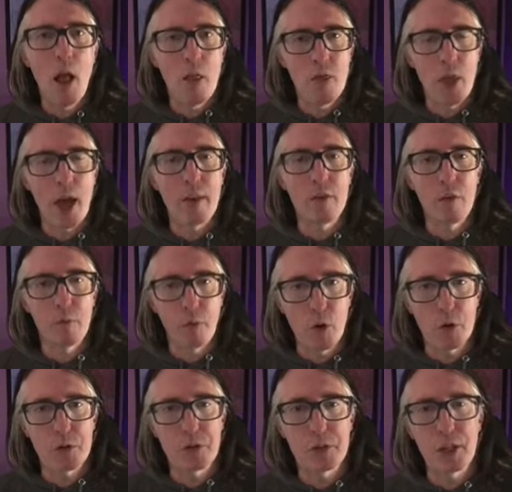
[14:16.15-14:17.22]
that the
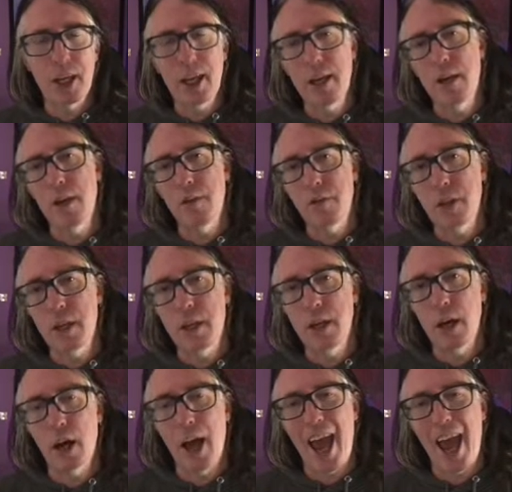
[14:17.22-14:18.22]
votes in the